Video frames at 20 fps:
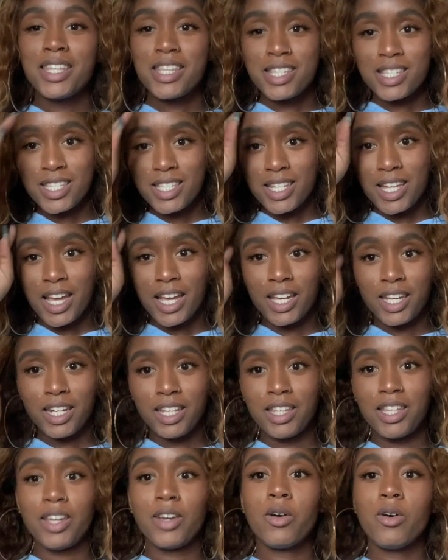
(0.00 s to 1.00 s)
This is not
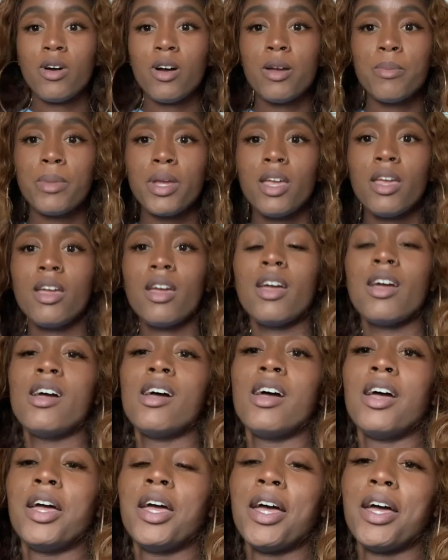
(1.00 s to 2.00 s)
anything on me.
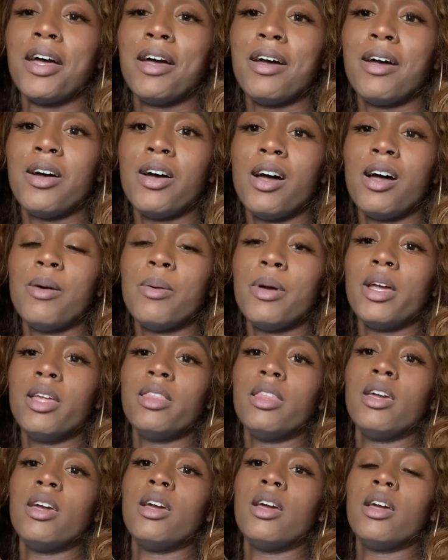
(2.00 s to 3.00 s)
Um,
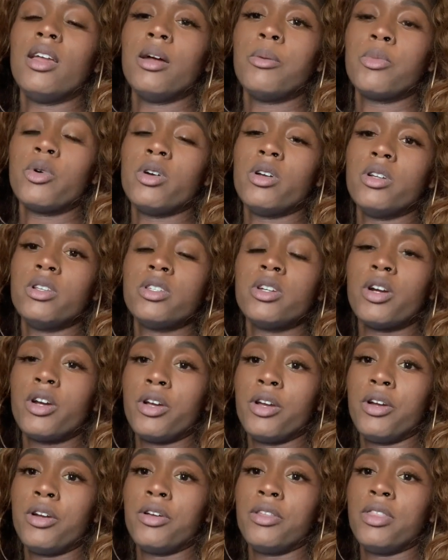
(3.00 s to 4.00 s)
and then I'm going to
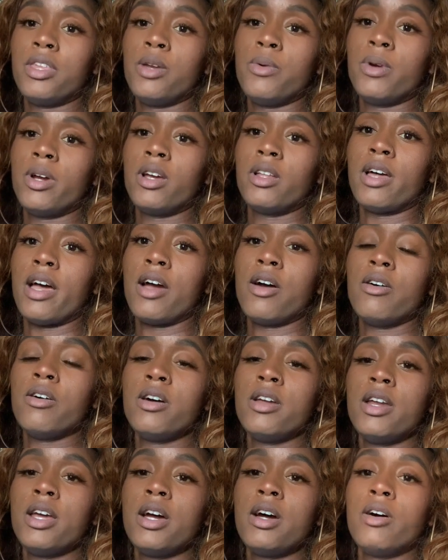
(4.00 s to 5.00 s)
turn the ring light
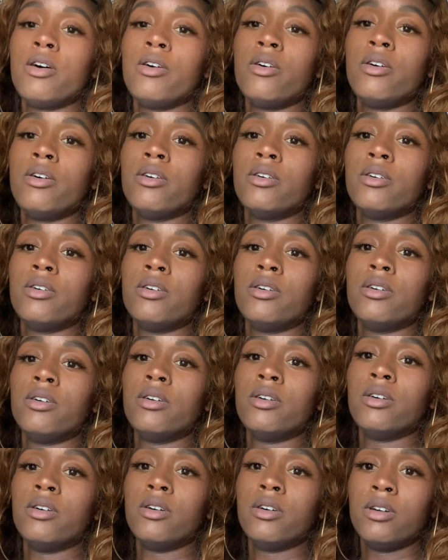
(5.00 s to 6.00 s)
on now.
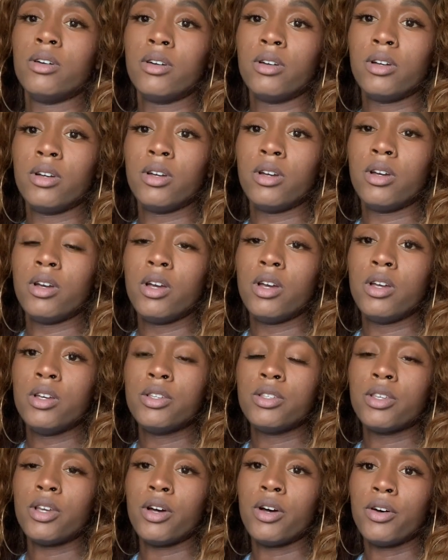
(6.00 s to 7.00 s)

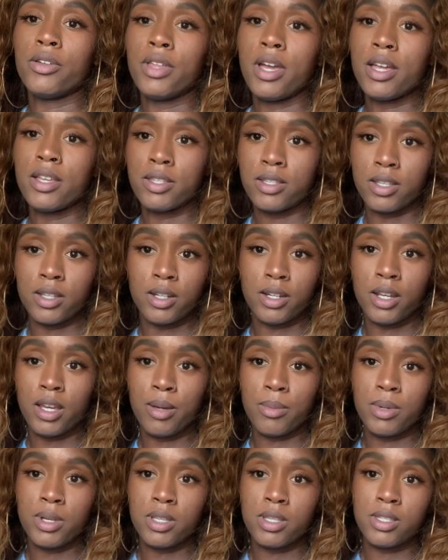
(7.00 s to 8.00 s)
So that's the
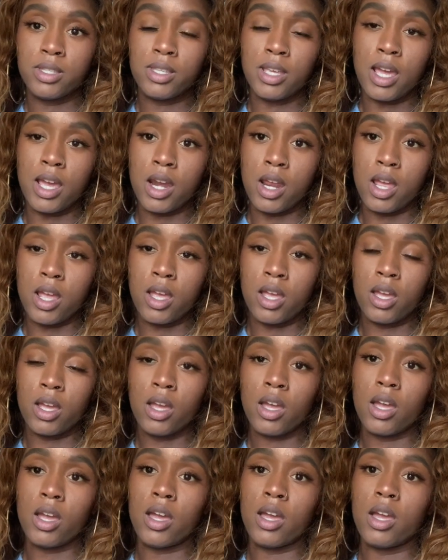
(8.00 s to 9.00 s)
dimmest
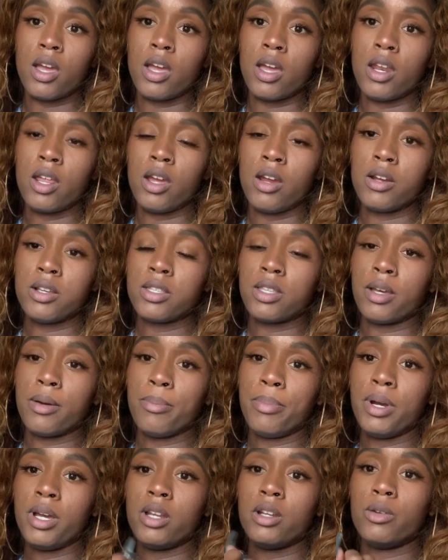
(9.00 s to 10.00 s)
setting, and it's a
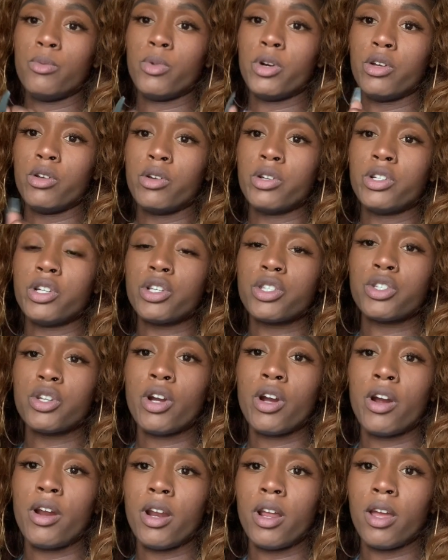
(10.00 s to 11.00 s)
button where you can just
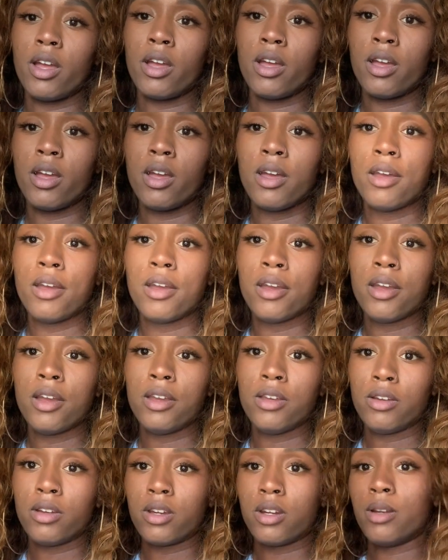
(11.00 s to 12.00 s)
turn it,
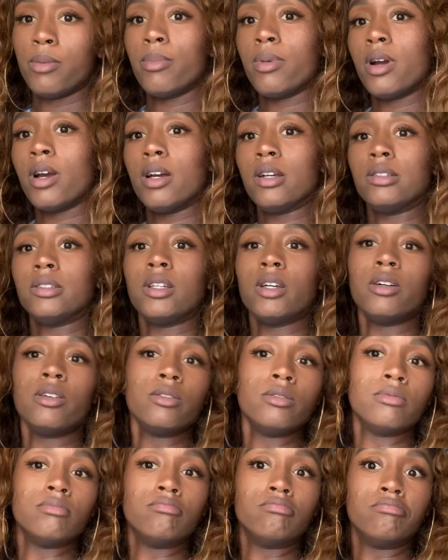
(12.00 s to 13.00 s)
and you can,
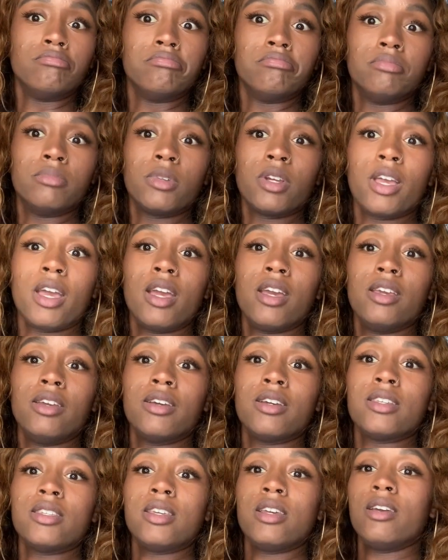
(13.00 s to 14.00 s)
so okay,
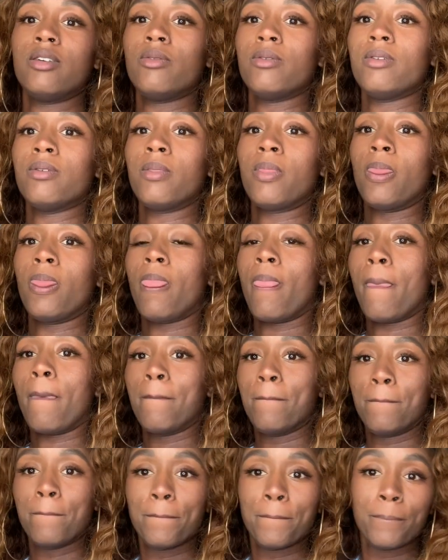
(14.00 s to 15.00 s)
you can see
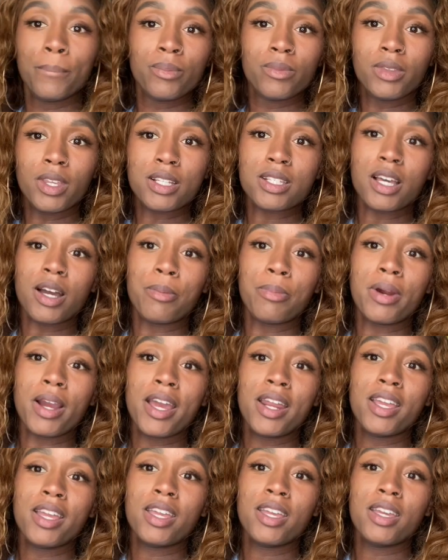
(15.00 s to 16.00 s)
that's how
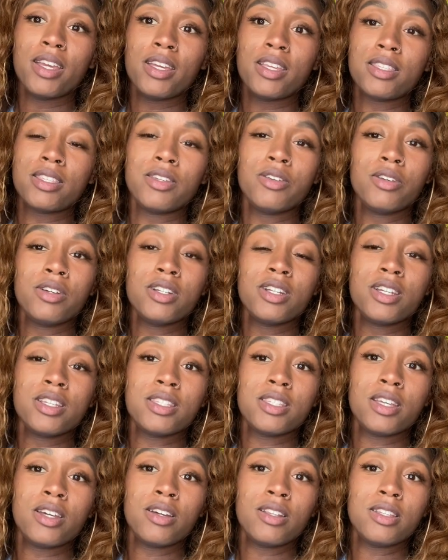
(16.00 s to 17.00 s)
bright it gets. So you can
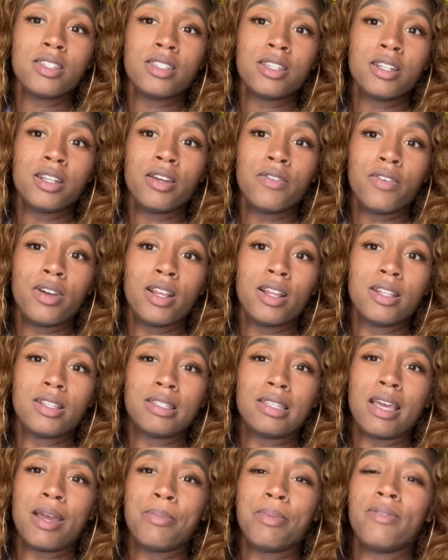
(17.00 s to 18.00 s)
just tell it's a
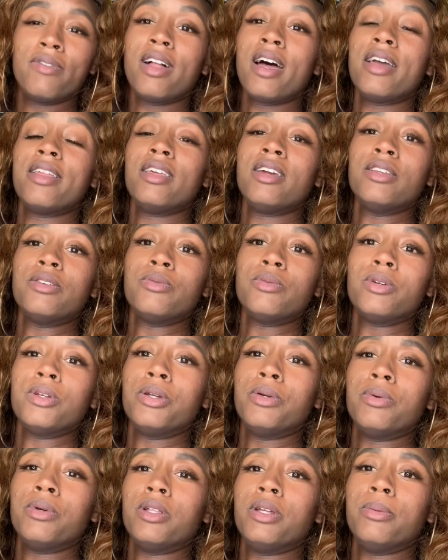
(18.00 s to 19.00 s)
different type of light that's
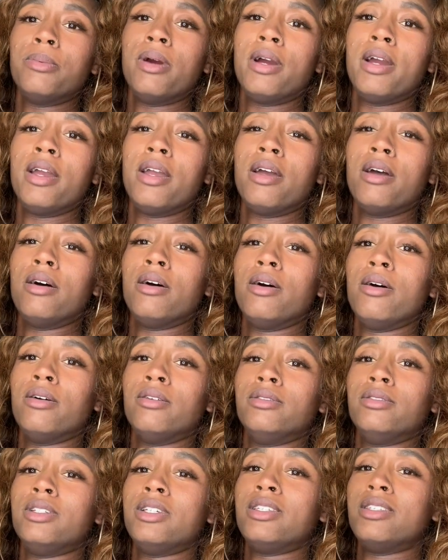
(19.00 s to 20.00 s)
really really bright.
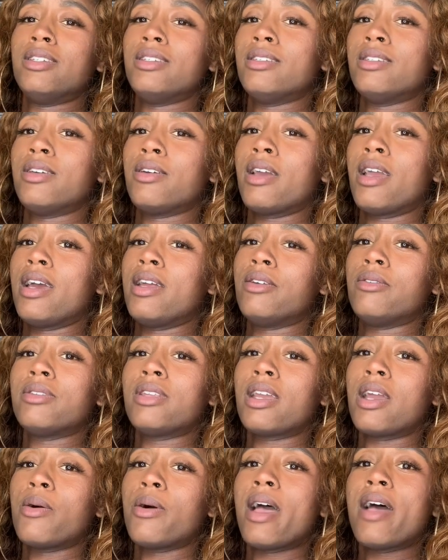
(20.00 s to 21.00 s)
Oh Jesus, okay, I don't
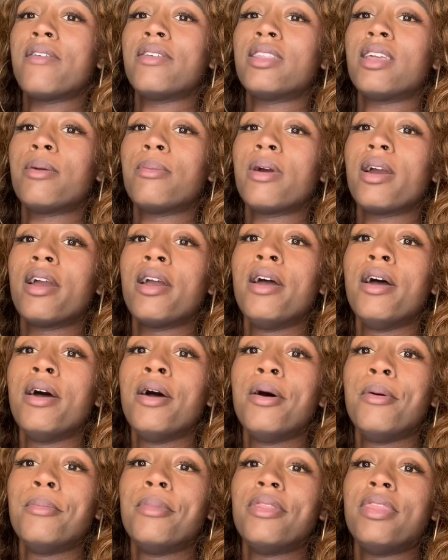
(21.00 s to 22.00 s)
think I would have it that bright,
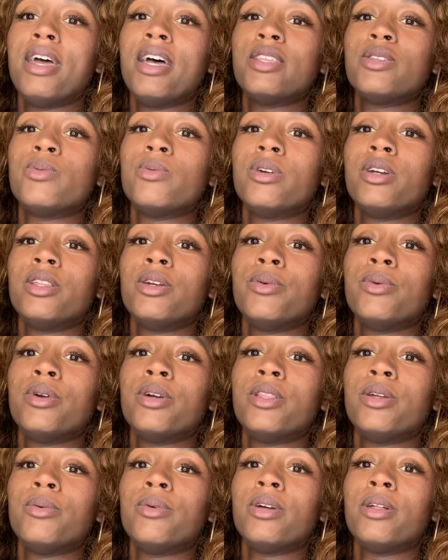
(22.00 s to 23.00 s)
but that's really
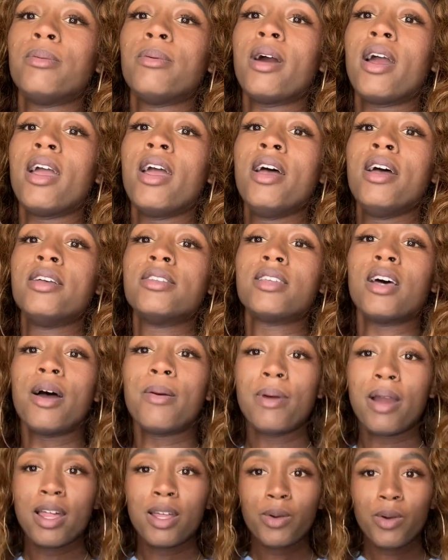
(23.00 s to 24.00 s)
really really bright. So
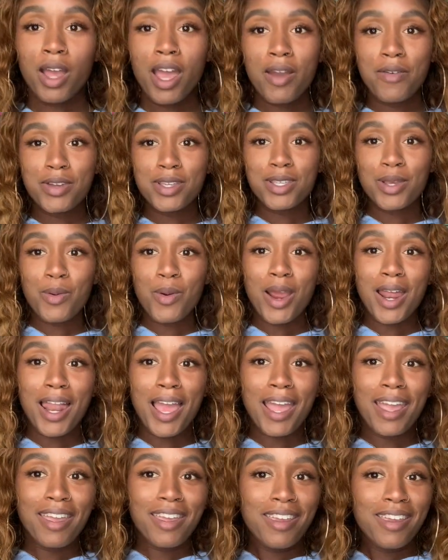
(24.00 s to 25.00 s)
I probably would have it somewhere
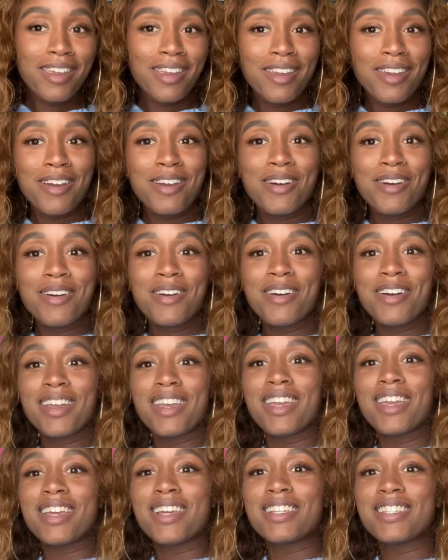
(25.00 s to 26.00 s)
like, yeah,
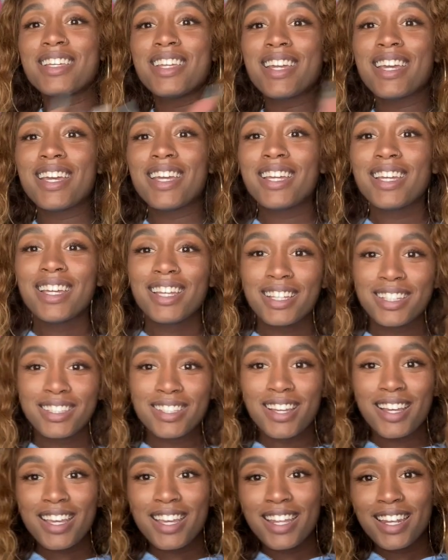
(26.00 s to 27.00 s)
okay, y'all see that?
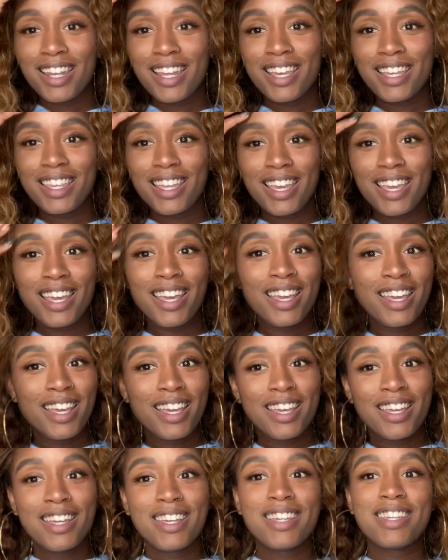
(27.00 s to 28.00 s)
So I could like that.
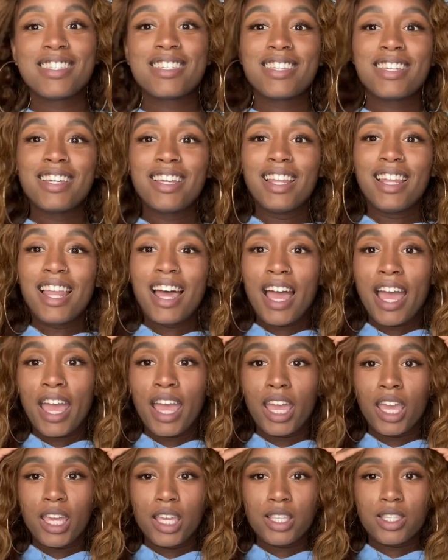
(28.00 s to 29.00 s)
It's good
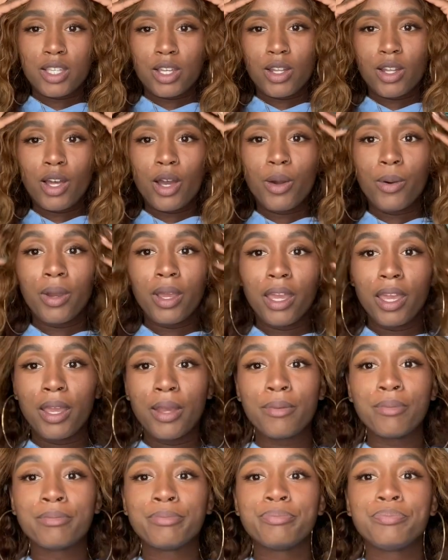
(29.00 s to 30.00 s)
light, it's
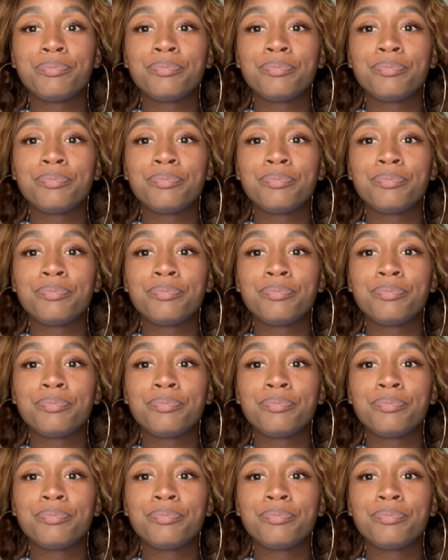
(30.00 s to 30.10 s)
glowing.